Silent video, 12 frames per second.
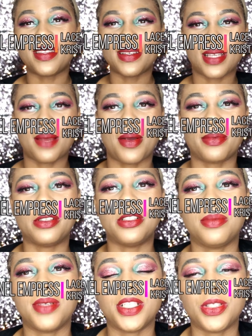This time I'm going
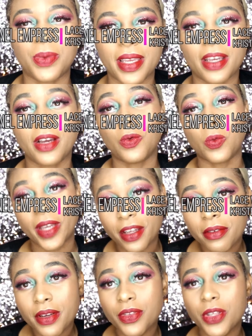to be doing a
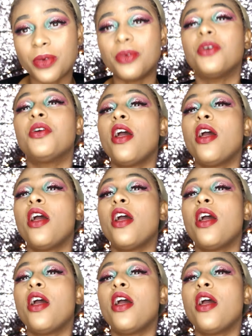wig review